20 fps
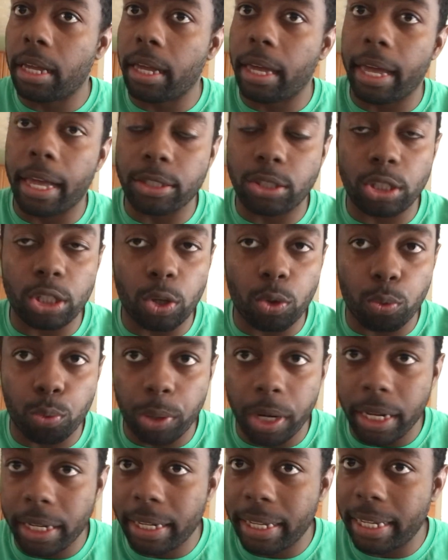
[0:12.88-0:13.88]
it's a
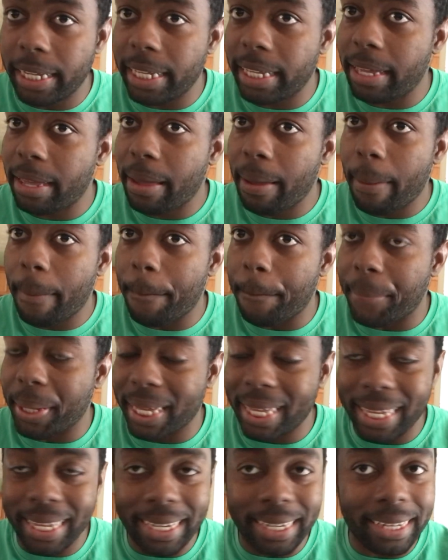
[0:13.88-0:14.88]
really
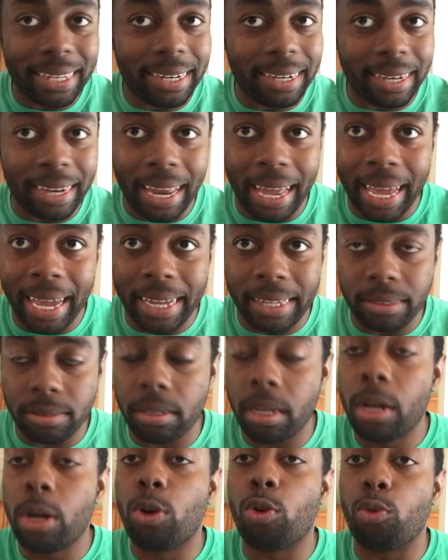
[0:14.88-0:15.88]
big night.
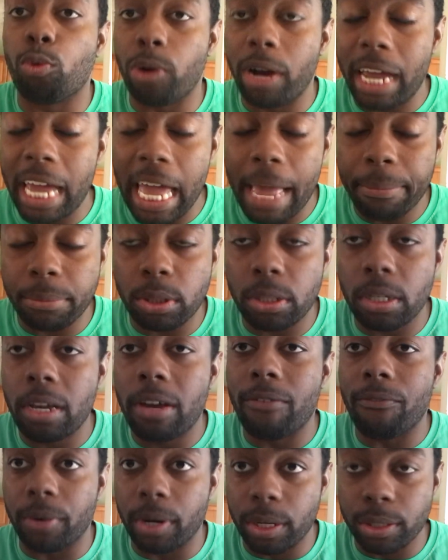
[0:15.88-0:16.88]
Rams
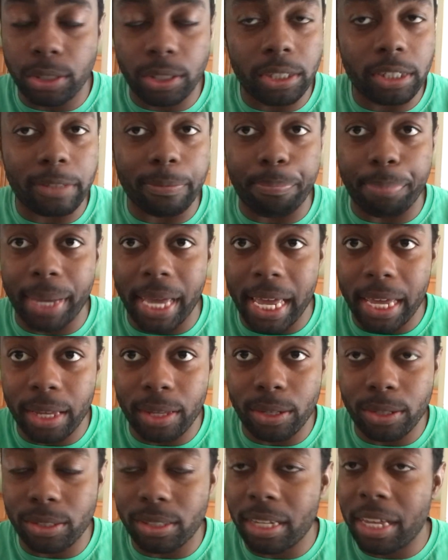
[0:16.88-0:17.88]
versus
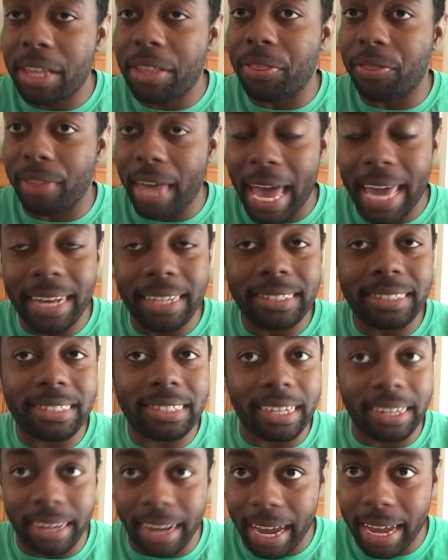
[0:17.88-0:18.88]
Bengals. That is
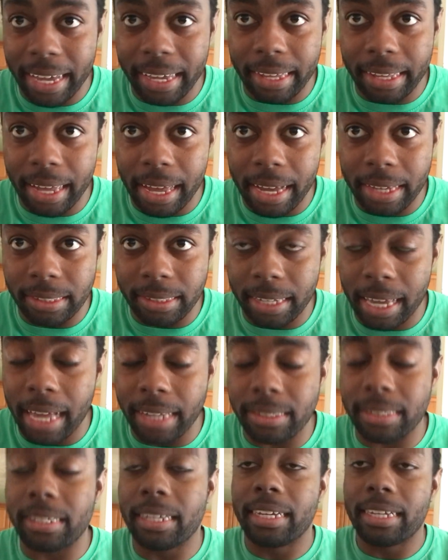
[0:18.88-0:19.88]
tonight, guys.
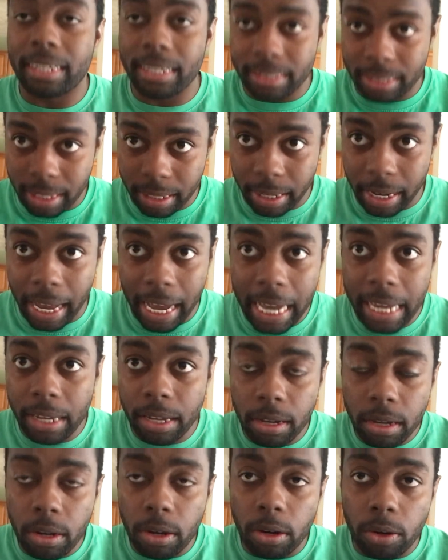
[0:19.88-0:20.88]
Yes,
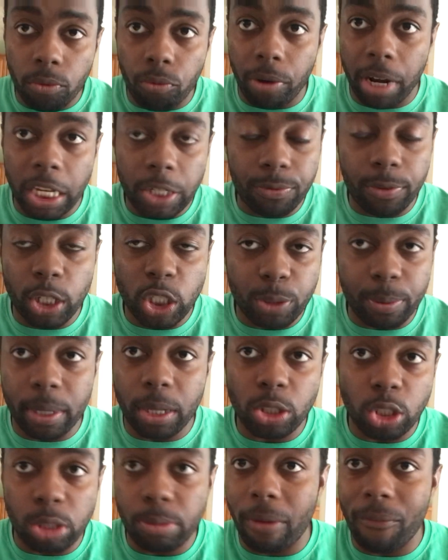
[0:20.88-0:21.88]
tonight, Rams versus
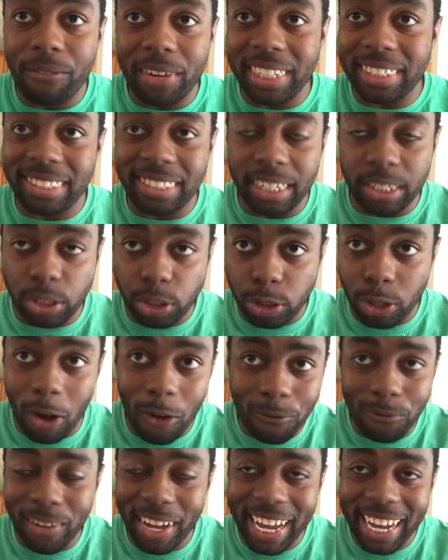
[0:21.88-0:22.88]
Bengals, Super Bowl 56,
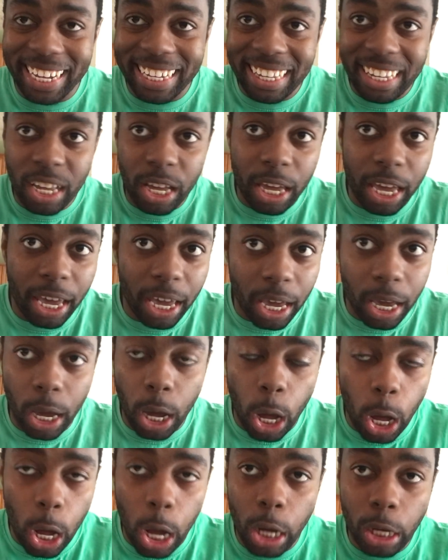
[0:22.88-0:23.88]
SoFi.
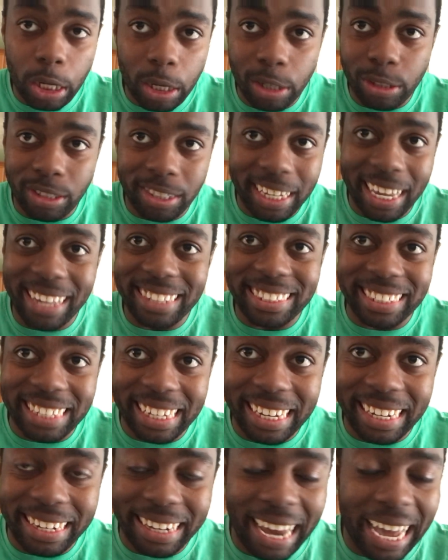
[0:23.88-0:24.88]
All goes down
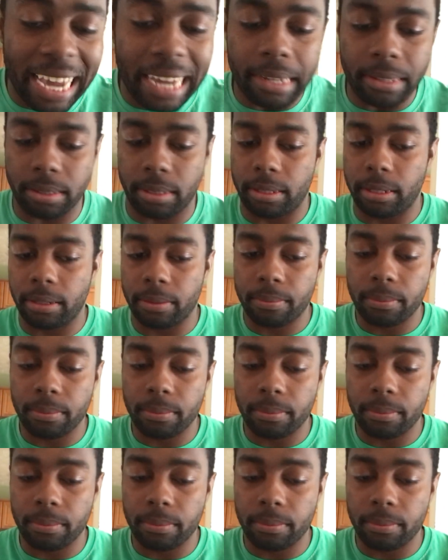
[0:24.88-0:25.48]
tonight.